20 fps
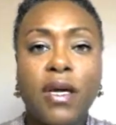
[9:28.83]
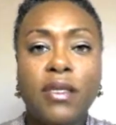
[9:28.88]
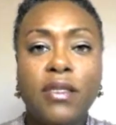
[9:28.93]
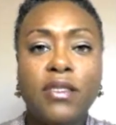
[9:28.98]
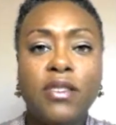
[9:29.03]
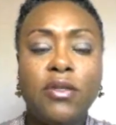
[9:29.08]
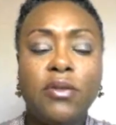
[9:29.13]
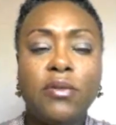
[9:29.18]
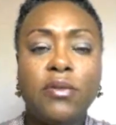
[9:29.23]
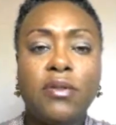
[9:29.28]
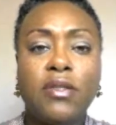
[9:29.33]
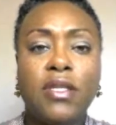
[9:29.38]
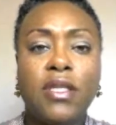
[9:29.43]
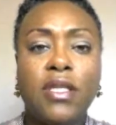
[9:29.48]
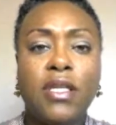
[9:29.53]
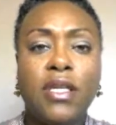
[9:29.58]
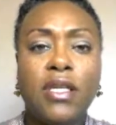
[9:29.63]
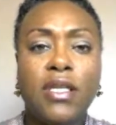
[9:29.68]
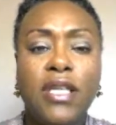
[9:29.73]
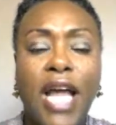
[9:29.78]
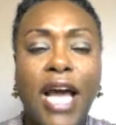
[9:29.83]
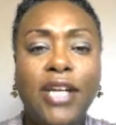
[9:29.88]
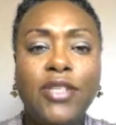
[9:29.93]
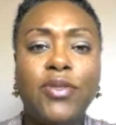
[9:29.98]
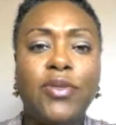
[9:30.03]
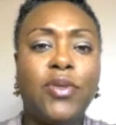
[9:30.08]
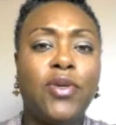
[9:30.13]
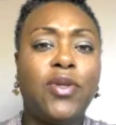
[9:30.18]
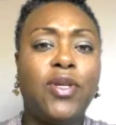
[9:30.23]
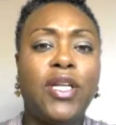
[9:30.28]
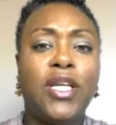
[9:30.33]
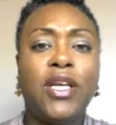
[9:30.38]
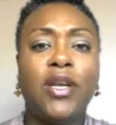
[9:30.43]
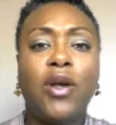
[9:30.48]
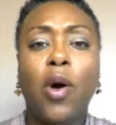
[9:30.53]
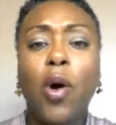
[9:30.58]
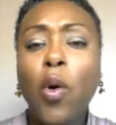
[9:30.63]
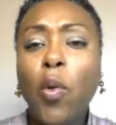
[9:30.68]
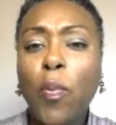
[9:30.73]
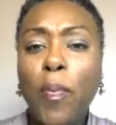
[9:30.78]
So natural and
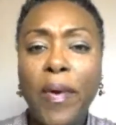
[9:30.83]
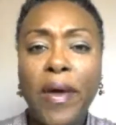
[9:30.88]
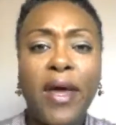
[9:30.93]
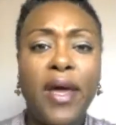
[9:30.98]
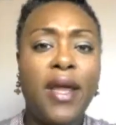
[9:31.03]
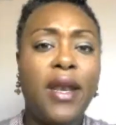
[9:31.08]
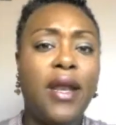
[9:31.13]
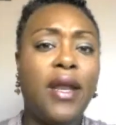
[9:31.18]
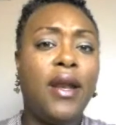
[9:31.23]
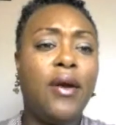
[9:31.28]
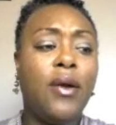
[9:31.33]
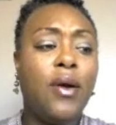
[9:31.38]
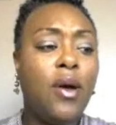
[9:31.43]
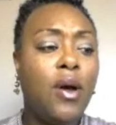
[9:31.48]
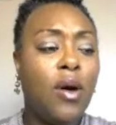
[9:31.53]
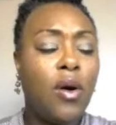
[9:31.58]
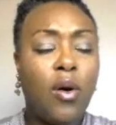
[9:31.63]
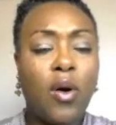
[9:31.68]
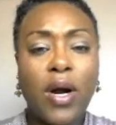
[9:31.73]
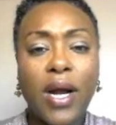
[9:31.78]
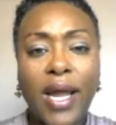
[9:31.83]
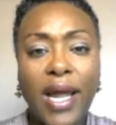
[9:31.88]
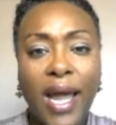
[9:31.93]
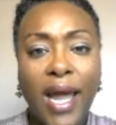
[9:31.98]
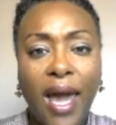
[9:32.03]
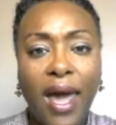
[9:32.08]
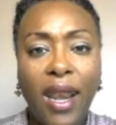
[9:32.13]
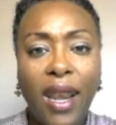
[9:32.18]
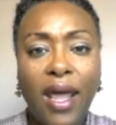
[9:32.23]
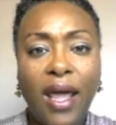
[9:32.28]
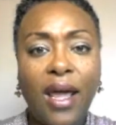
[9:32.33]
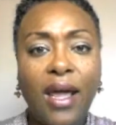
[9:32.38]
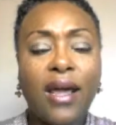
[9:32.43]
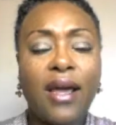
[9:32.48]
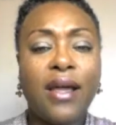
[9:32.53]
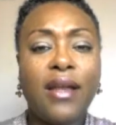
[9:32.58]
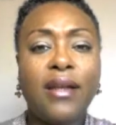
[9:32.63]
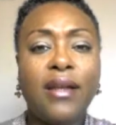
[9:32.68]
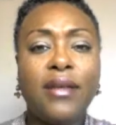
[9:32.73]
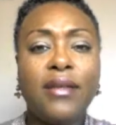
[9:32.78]
open and organic
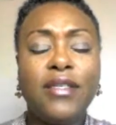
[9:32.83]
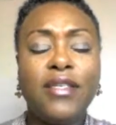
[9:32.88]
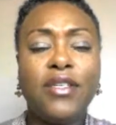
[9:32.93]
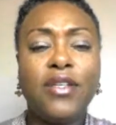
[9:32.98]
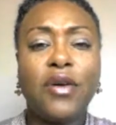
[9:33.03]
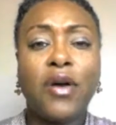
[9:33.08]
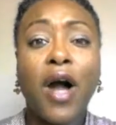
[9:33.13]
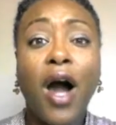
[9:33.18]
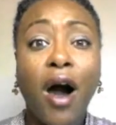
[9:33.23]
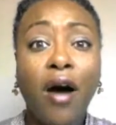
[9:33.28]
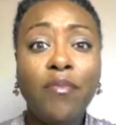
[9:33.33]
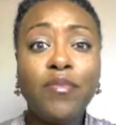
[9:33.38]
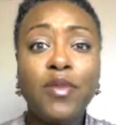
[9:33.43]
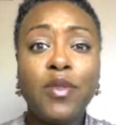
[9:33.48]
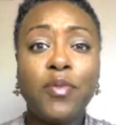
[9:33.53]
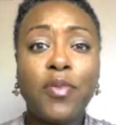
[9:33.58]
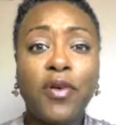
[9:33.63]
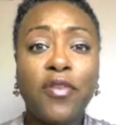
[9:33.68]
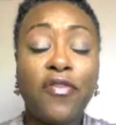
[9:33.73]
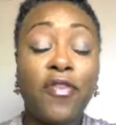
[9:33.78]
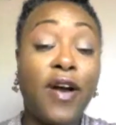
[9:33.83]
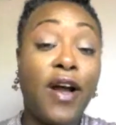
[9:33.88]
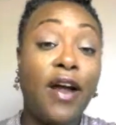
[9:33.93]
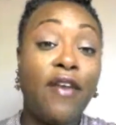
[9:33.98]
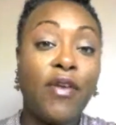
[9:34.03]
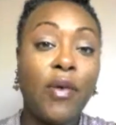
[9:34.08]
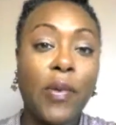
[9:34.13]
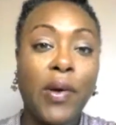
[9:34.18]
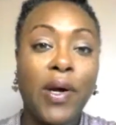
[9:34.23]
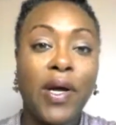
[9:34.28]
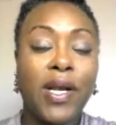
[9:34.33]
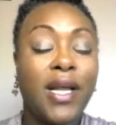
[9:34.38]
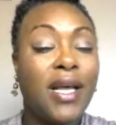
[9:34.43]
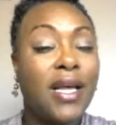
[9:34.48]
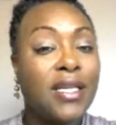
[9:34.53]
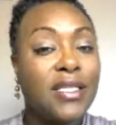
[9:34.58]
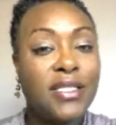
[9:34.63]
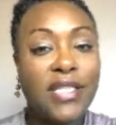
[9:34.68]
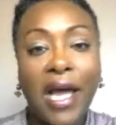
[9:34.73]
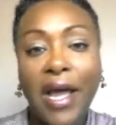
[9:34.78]
and comfortable for everyone.
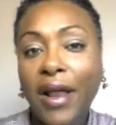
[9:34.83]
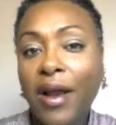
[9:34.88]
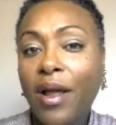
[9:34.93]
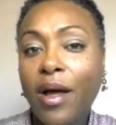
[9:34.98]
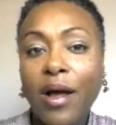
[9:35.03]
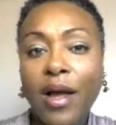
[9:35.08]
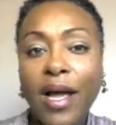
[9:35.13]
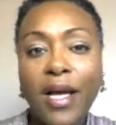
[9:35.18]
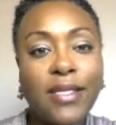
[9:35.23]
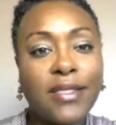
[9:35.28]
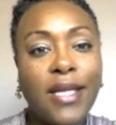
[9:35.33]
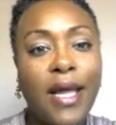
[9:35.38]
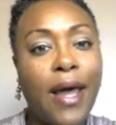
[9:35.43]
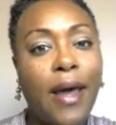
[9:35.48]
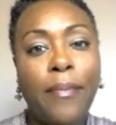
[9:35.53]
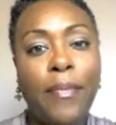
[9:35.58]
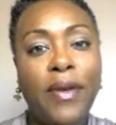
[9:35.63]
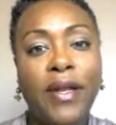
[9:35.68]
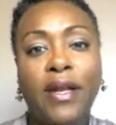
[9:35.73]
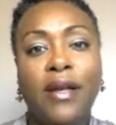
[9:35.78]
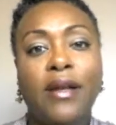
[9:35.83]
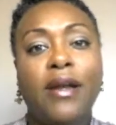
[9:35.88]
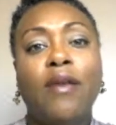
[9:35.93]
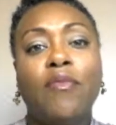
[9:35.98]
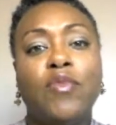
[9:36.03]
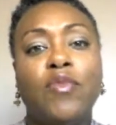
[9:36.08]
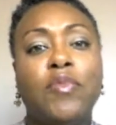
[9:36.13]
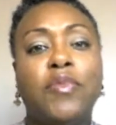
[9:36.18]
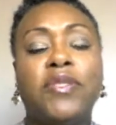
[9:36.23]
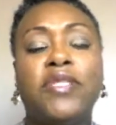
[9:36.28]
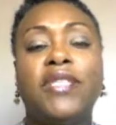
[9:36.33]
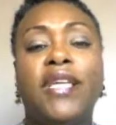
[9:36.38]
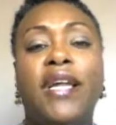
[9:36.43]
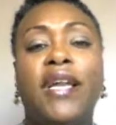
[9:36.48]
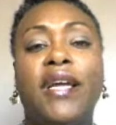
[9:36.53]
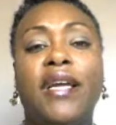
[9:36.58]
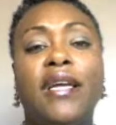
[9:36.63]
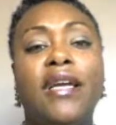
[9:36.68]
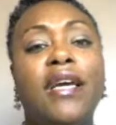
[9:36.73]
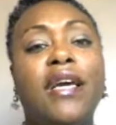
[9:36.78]
Dialogue has to happen in a comfortable
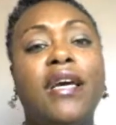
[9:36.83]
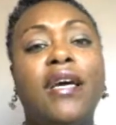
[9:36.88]
setting.